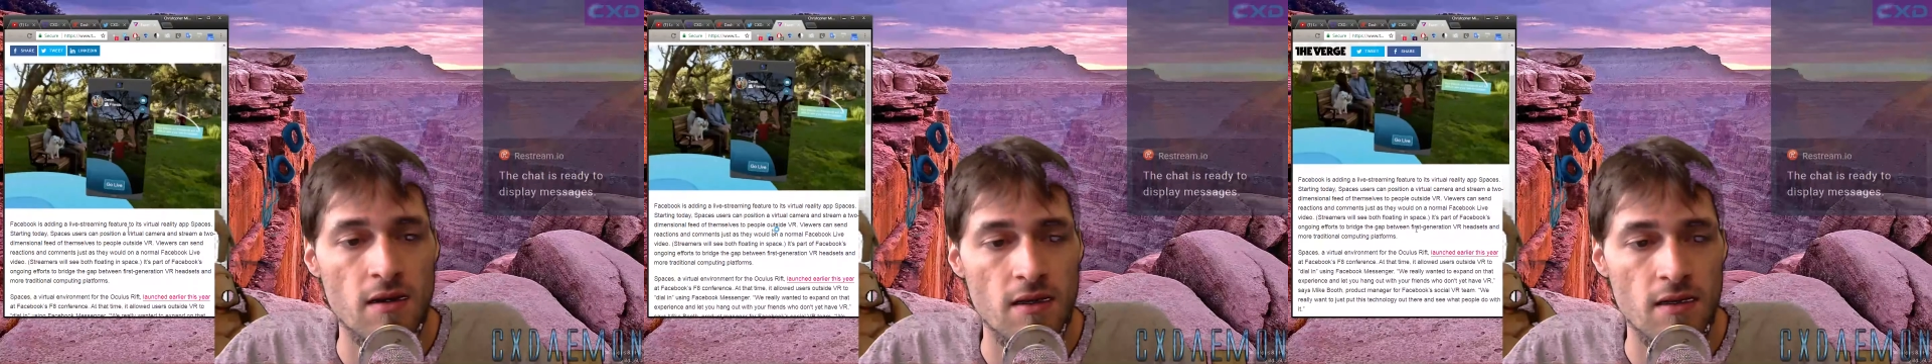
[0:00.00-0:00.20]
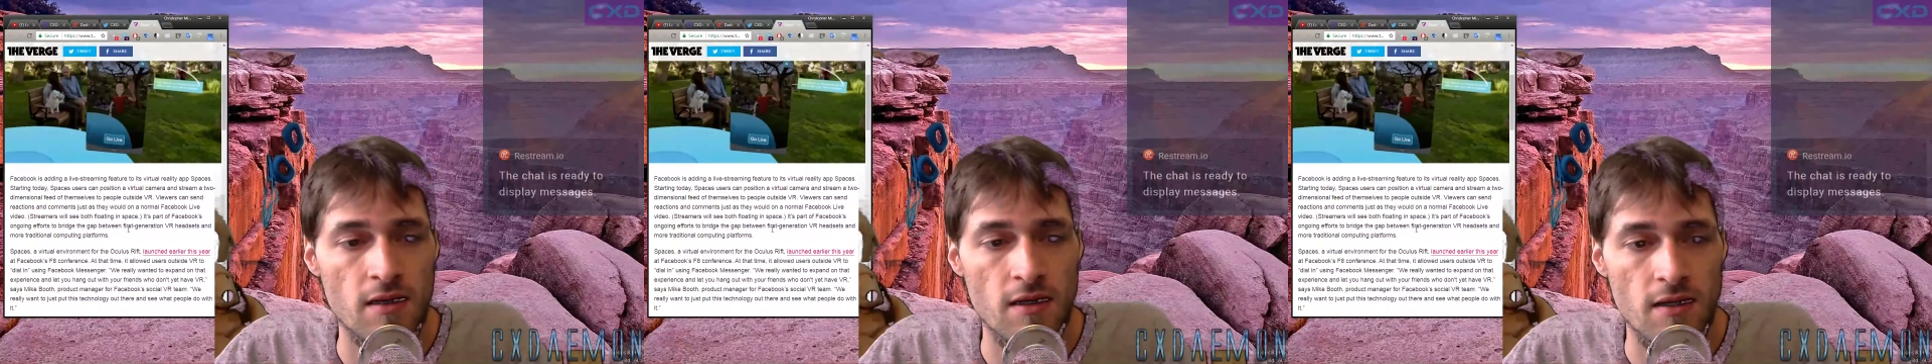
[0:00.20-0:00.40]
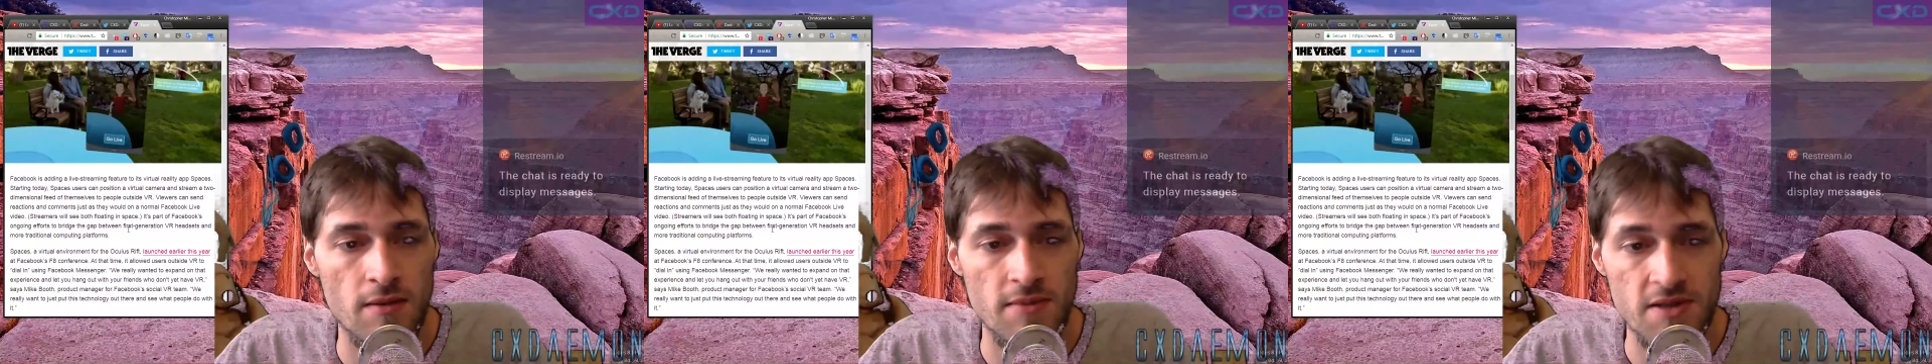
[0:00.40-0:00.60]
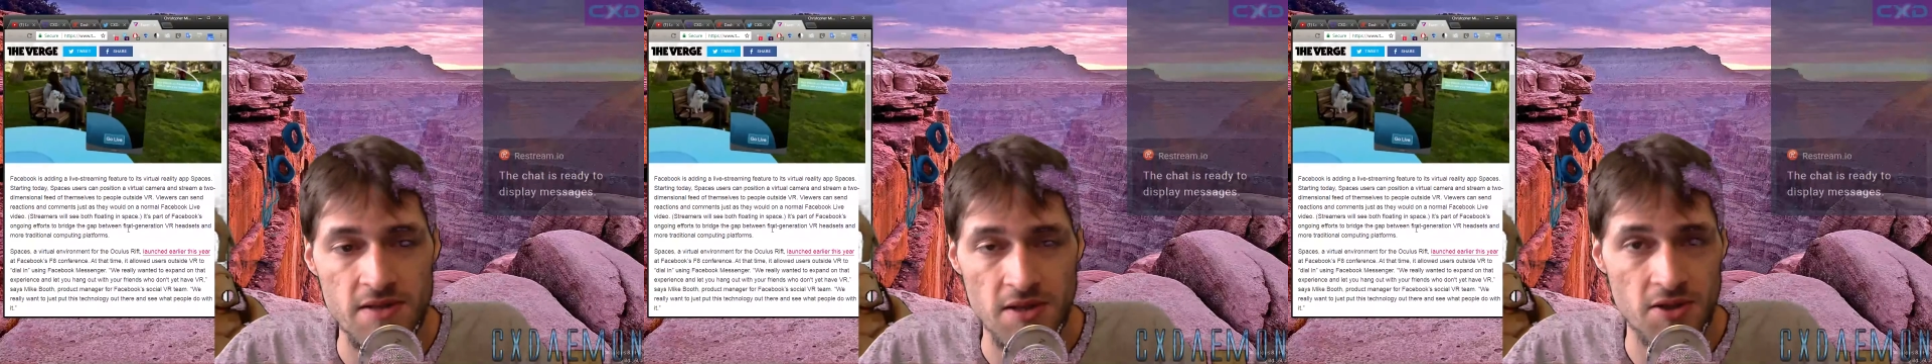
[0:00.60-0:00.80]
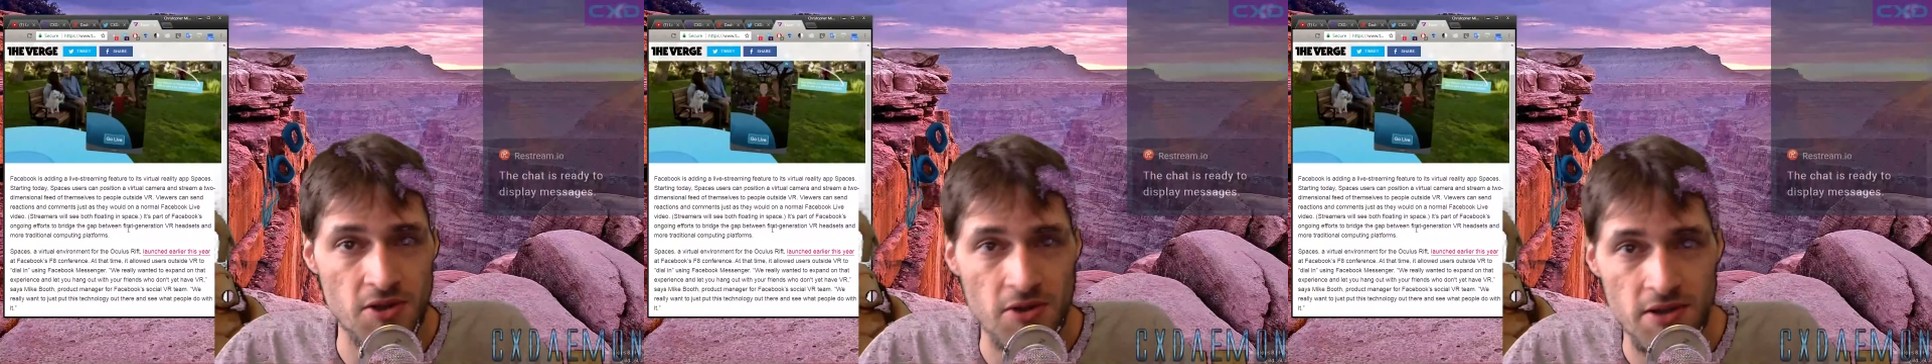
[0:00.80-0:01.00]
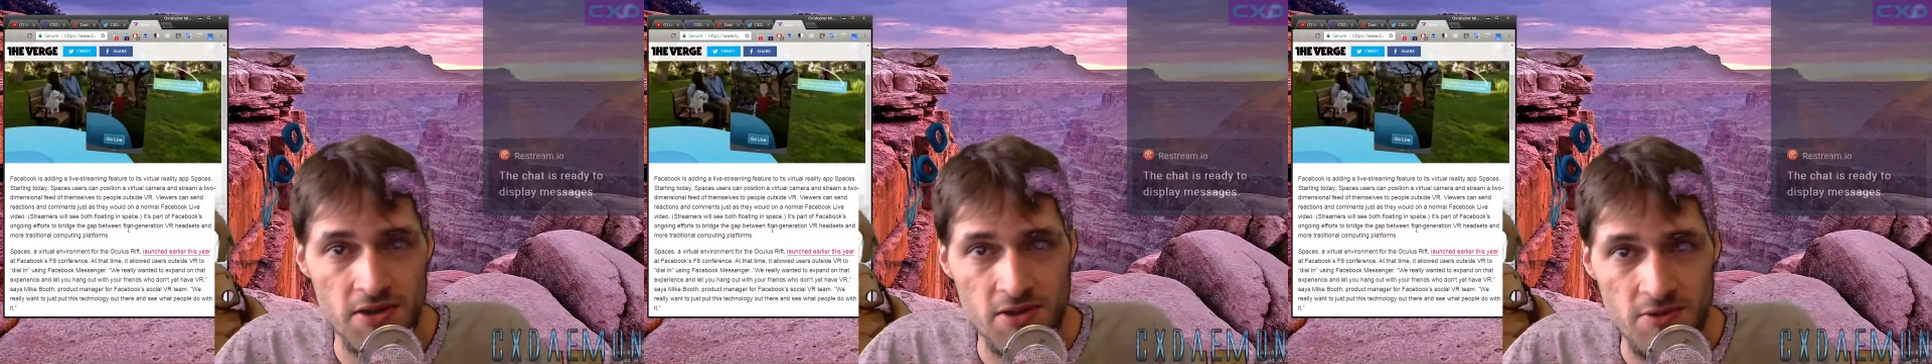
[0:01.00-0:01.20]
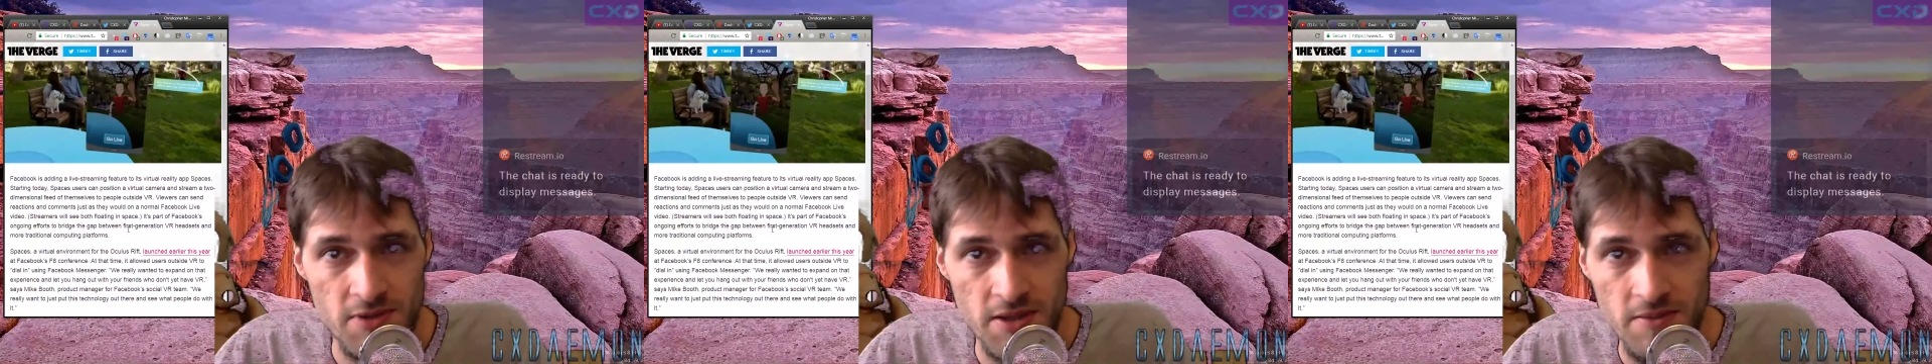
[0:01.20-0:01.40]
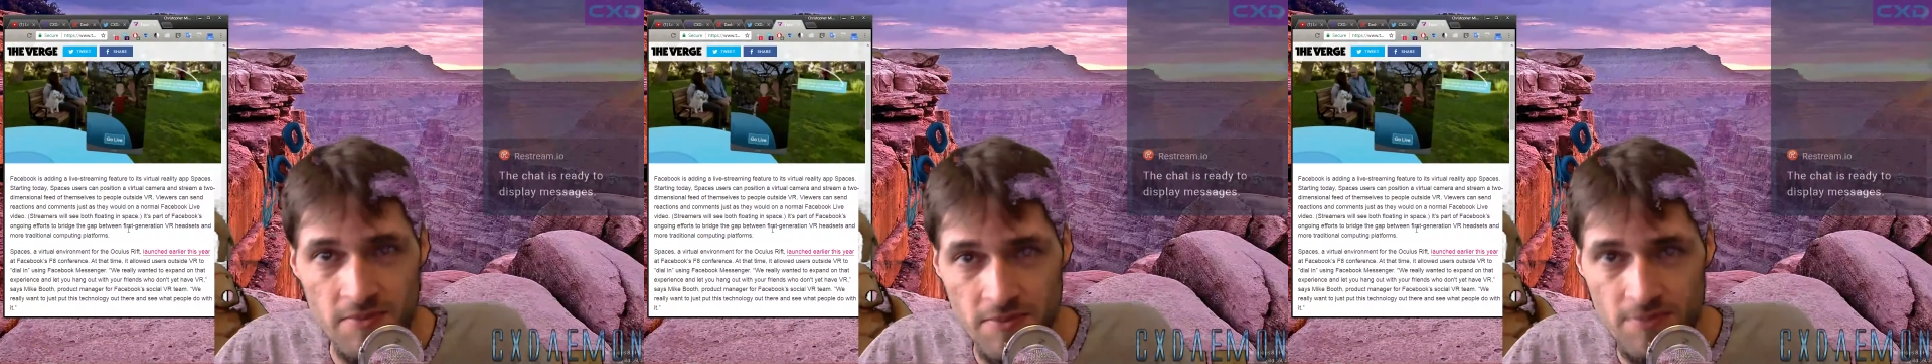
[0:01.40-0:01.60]
It's not the greatest
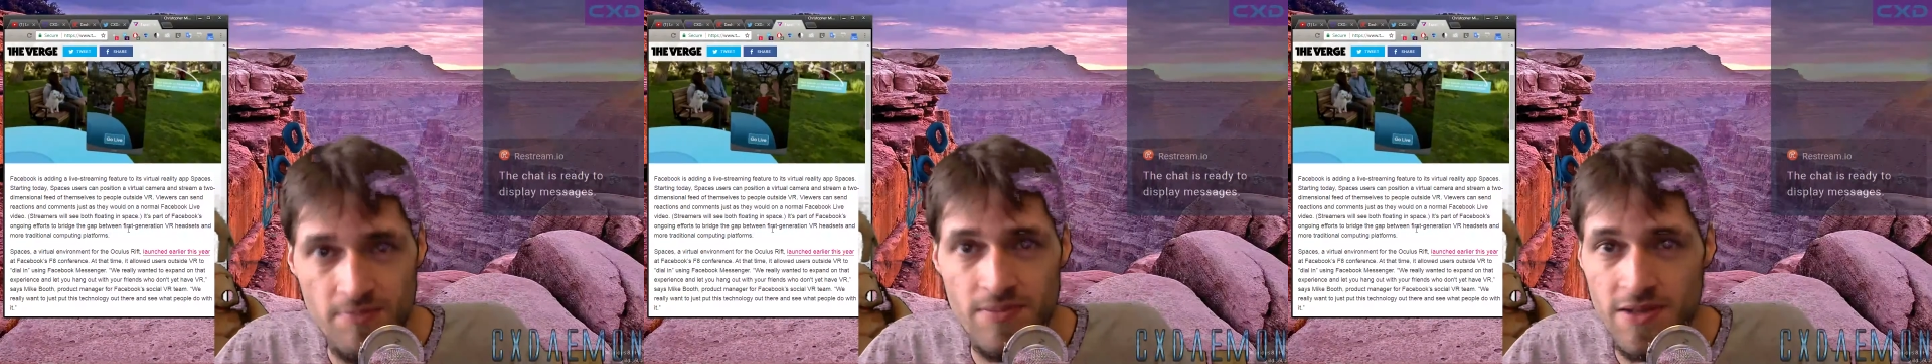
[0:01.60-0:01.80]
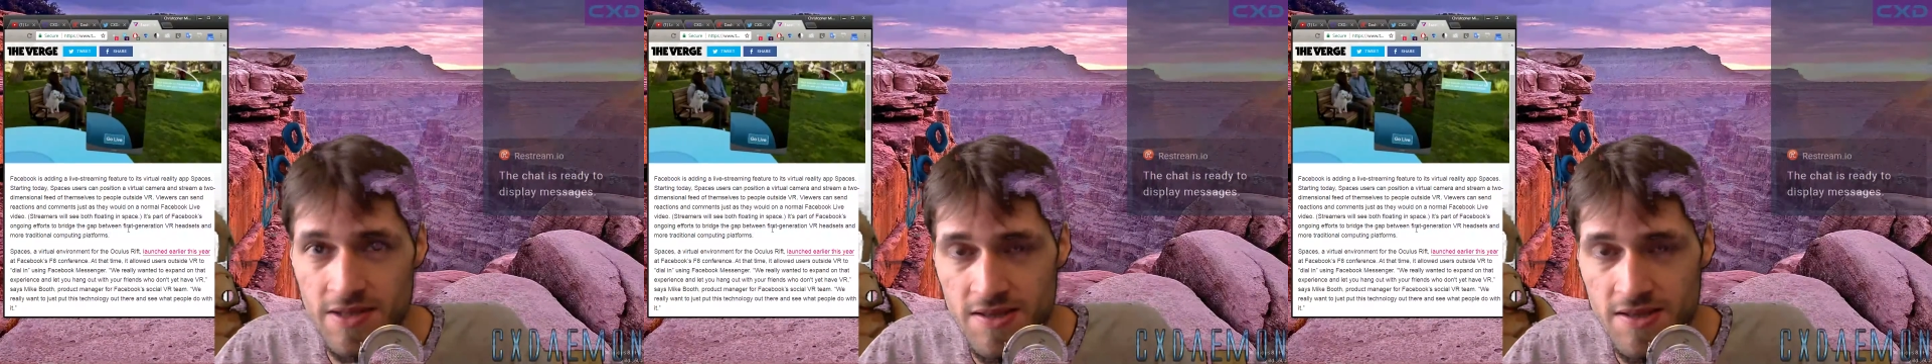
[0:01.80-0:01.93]
way, but